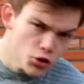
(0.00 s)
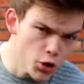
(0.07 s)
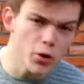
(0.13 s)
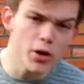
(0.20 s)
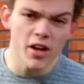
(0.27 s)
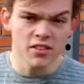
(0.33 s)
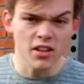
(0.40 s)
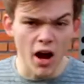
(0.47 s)
Do
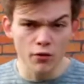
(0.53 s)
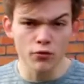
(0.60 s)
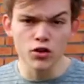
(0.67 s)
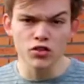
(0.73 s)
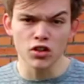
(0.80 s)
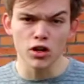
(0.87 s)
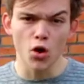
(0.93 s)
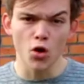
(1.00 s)
this every
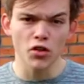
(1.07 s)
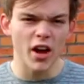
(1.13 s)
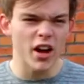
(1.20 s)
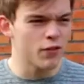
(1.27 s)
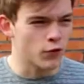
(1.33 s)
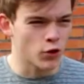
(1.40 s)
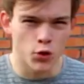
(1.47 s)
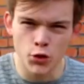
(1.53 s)
single day
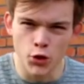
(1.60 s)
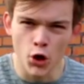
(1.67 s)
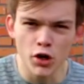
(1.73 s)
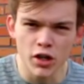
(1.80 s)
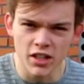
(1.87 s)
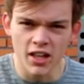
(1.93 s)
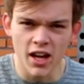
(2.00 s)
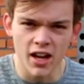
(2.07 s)
for
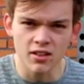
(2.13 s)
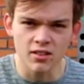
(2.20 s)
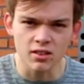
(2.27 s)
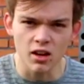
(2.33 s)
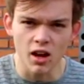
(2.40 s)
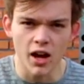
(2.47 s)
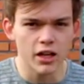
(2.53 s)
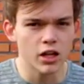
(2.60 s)
30 days
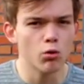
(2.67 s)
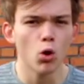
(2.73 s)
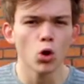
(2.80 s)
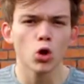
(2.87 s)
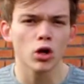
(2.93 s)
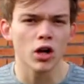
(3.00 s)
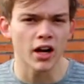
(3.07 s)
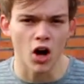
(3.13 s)
and you will
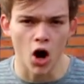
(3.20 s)
look like